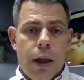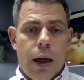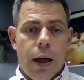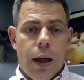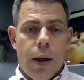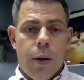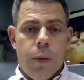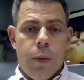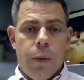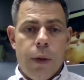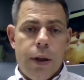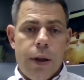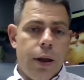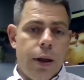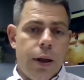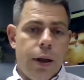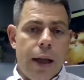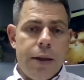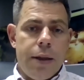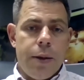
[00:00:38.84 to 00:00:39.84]
You
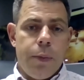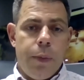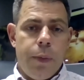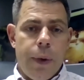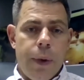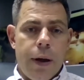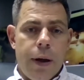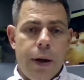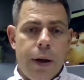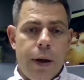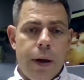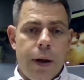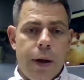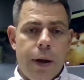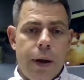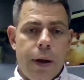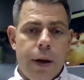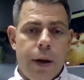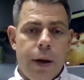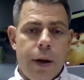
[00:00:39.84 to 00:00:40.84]
know, that's
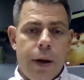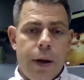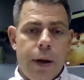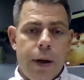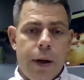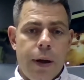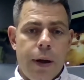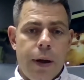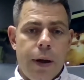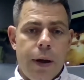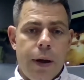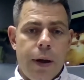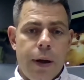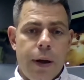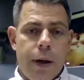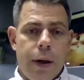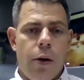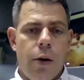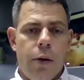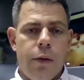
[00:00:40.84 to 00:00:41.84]
a product
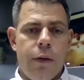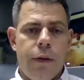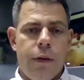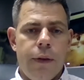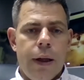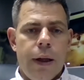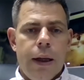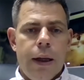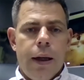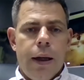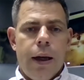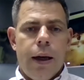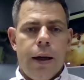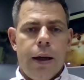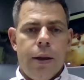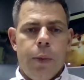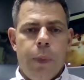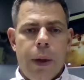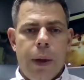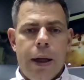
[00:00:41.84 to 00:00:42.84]
of
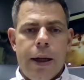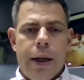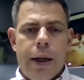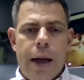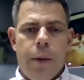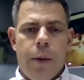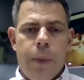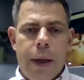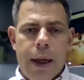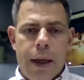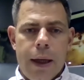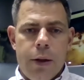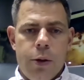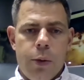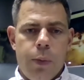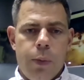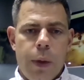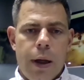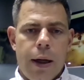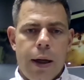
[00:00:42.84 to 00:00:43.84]
the pillar now being into
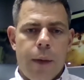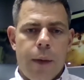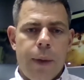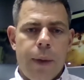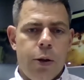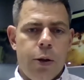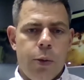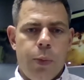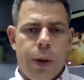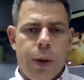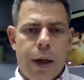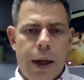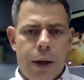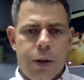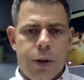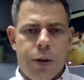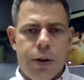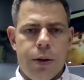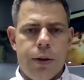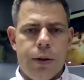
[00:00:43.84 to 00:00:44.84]
coming into
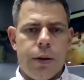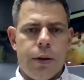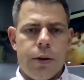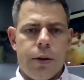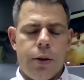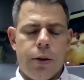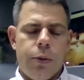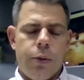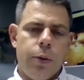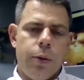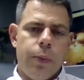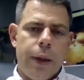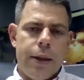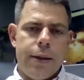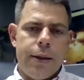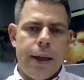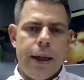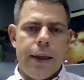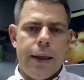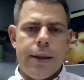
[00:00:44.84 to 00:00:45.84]
production. So we'll be
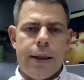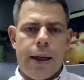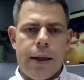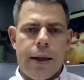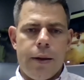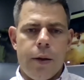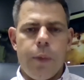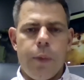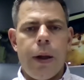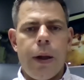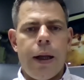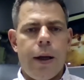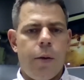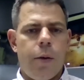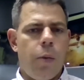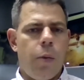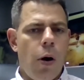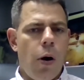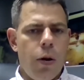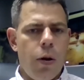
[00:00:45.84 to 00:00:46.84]
steady state in the pillar in
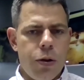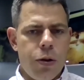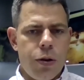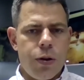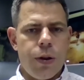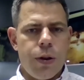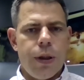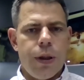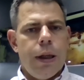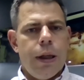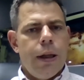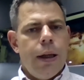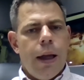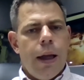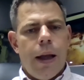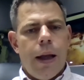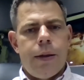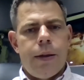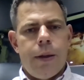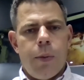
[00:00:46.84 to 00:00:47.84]
March.
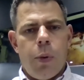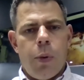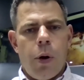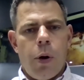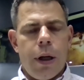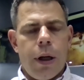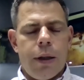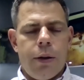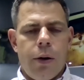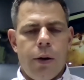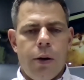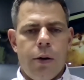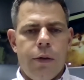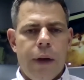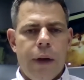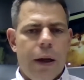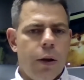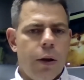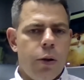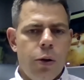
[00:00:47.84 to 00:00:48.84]
It's the product of
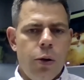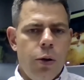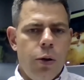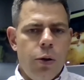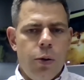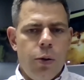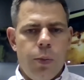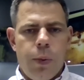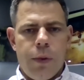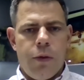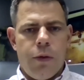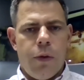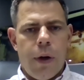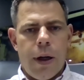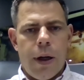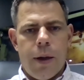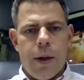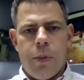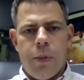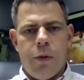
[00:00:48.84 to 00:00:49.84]
Elikhulu
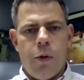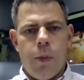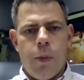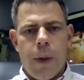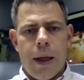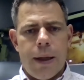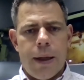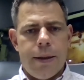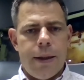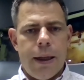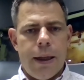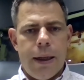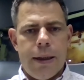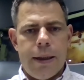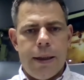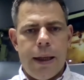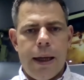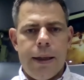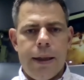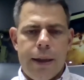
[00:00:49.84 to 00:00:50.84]
performing at steady
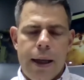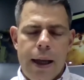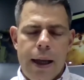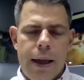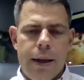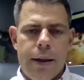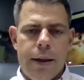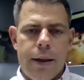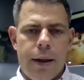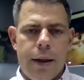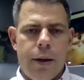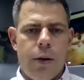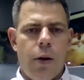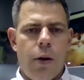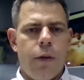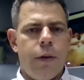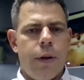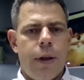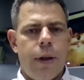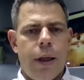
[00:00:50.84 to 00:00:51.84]
state and
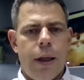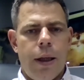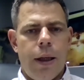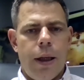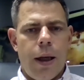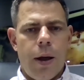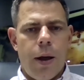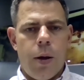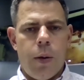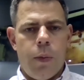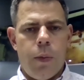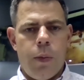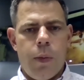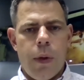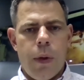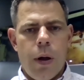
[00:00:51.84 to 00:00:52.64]
of the